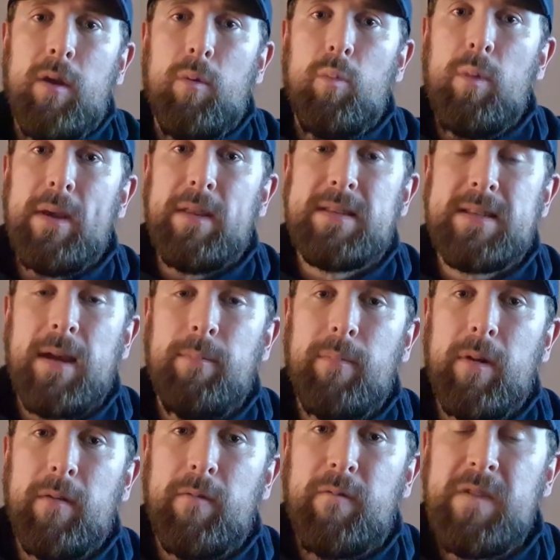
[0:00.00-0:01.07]
With
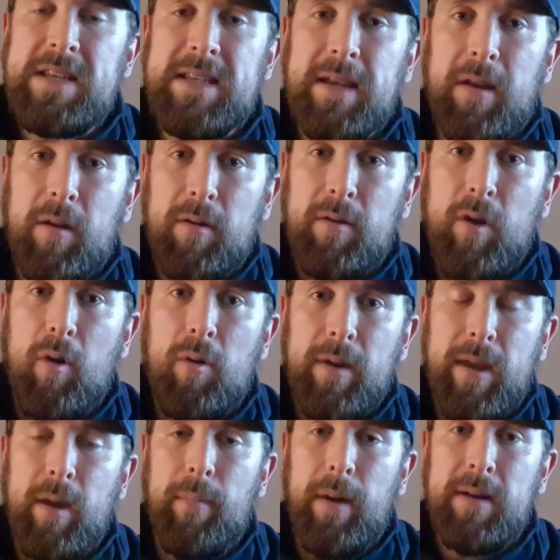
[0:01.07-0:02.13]
some physical
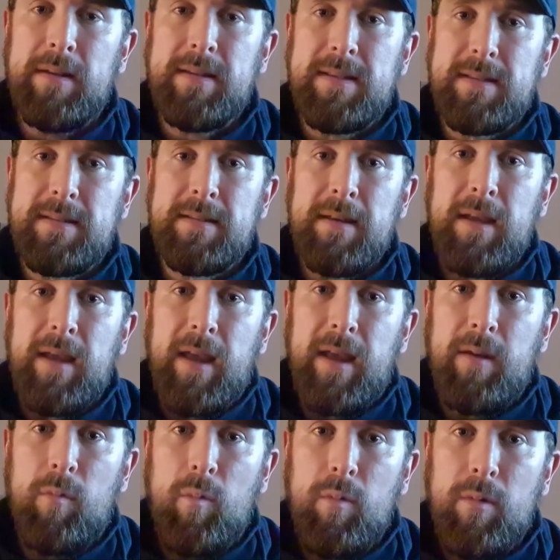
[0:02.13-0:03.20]
documents,
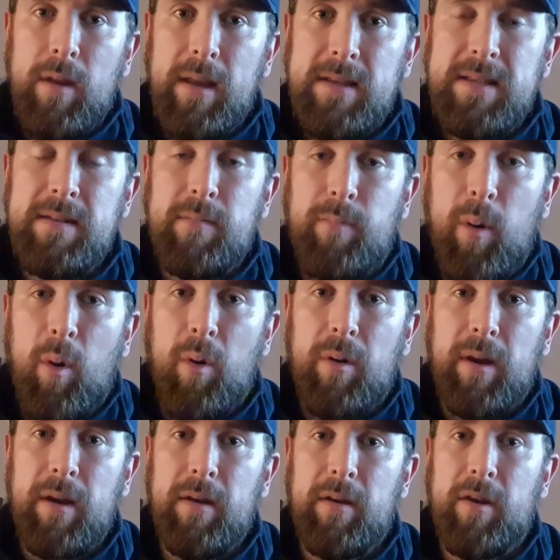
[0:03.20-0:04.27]
it is
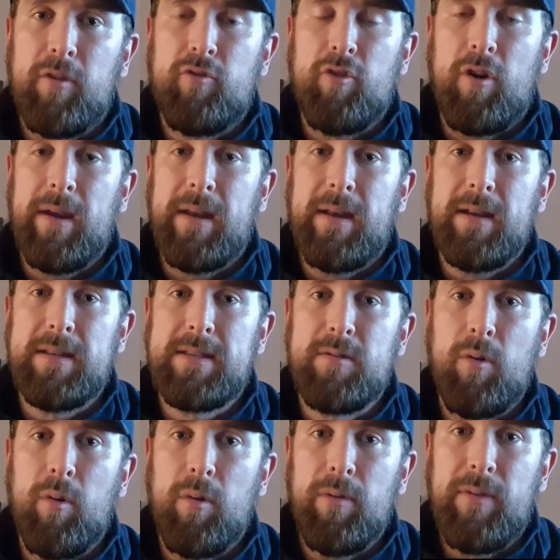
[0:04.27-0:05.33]
important to try to
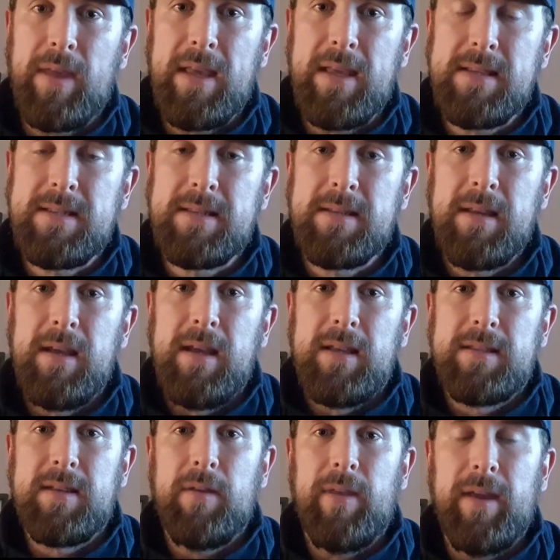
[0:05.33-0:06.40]
sort these
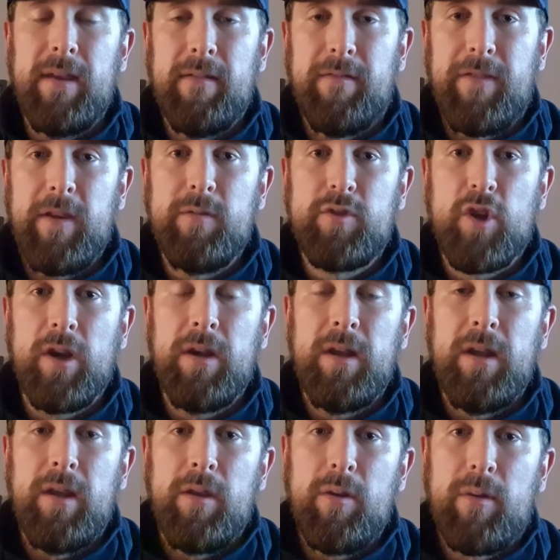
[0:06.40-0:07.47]
so that in future
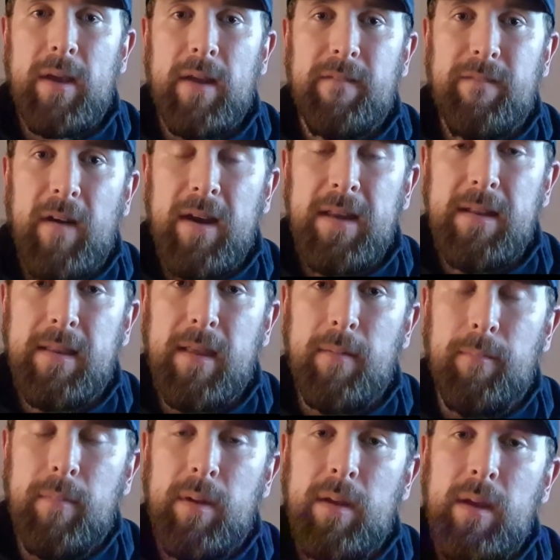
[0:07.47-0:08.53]
you can find
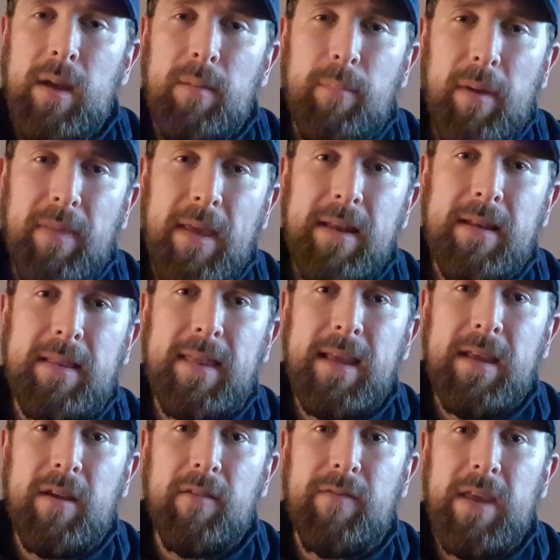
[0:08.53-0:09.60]
them. But then
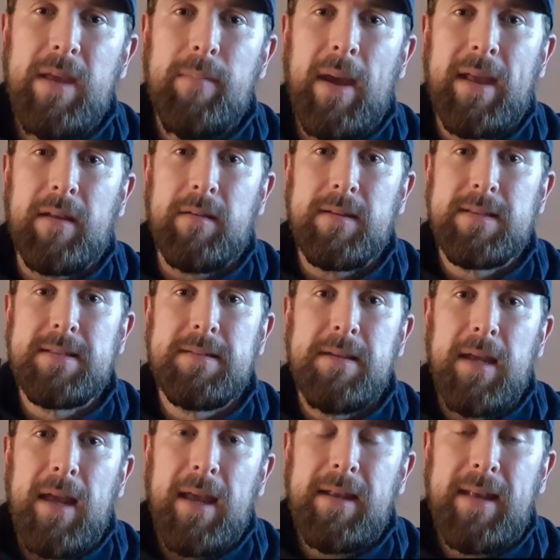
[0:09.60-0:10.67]
think of emails.
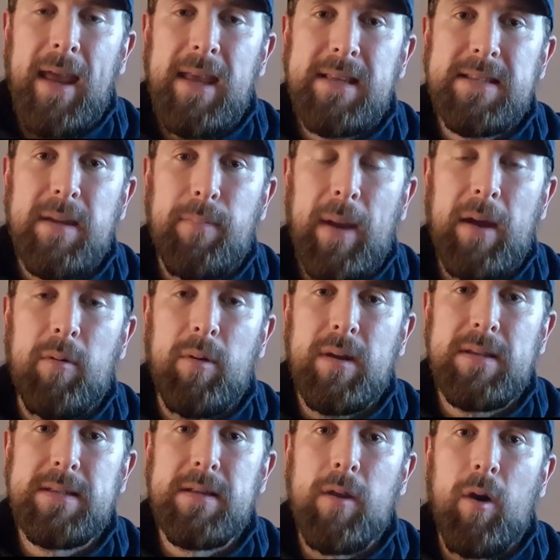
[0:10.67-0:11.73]
It takes about
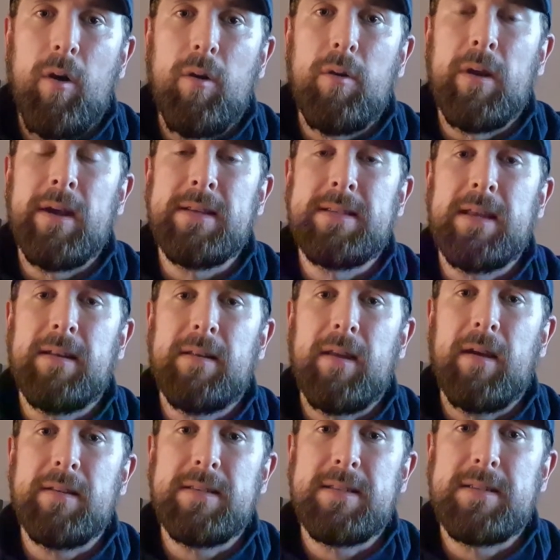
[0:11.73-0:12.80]
as long as it
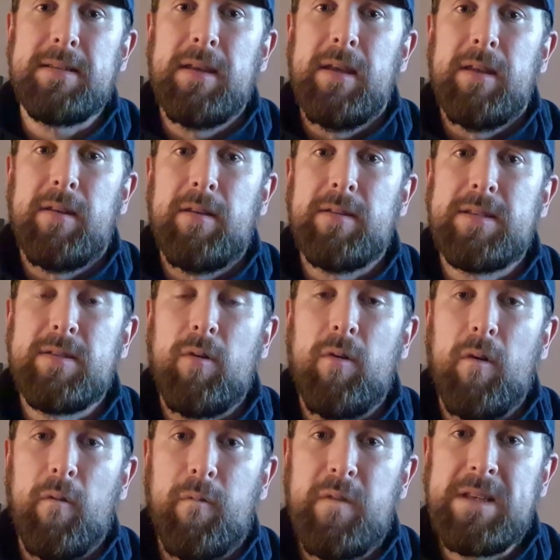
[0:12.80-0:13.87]
does to
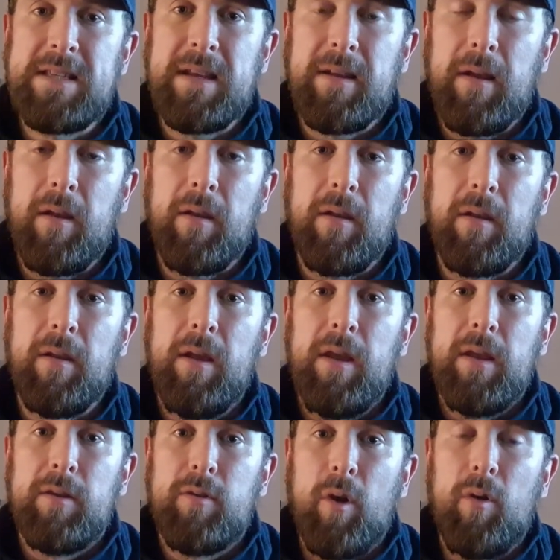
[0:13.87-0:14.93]
sort a physical
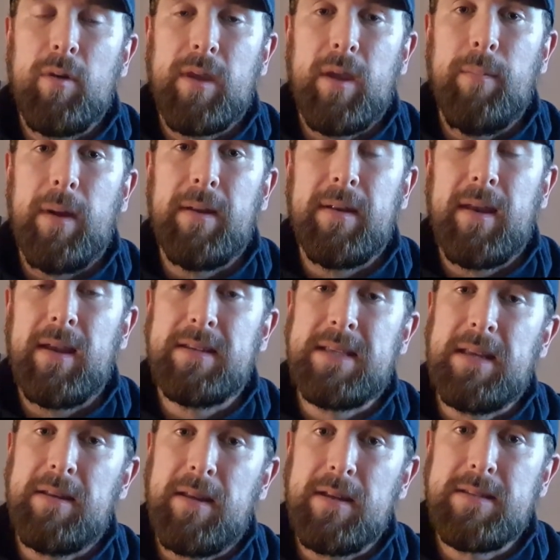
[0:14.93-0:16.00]
document as
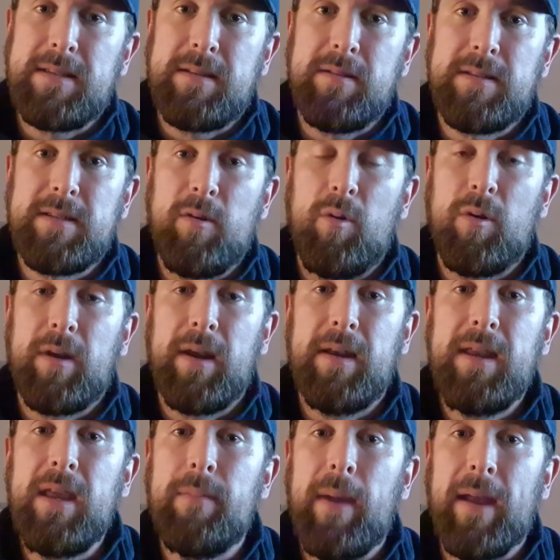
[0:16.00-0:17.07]
it does to sort an
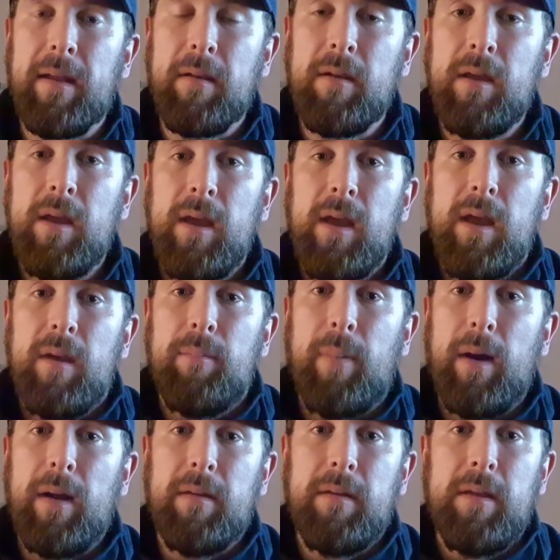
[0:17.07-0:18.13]
email,
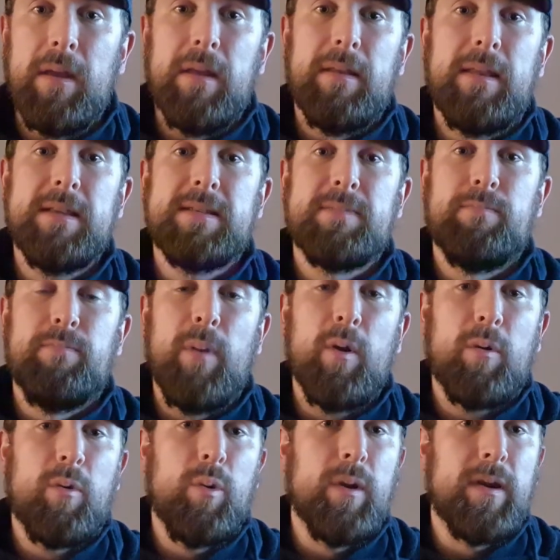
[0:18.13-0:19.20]
but this
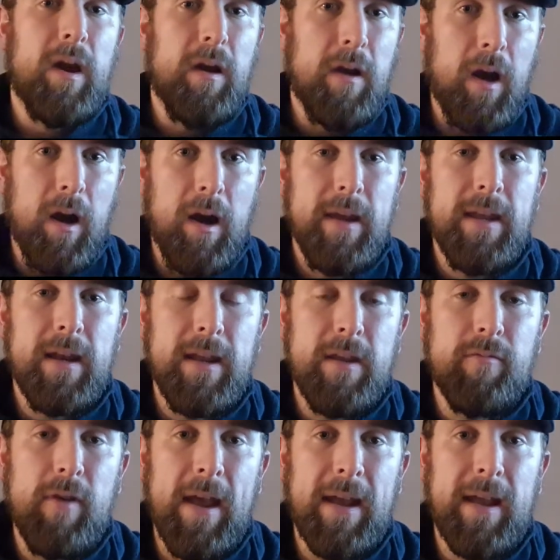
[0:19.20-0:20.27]
book would highly
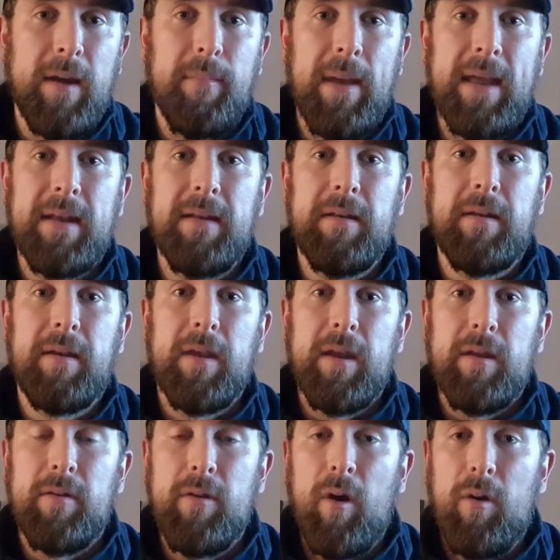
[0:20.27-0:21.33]
recommend
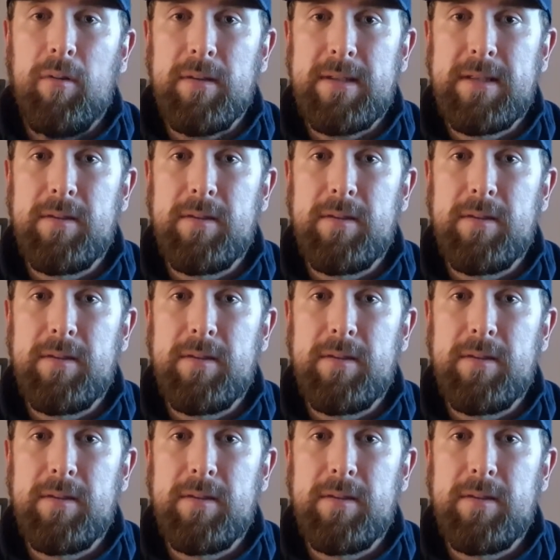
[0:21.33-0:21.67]
not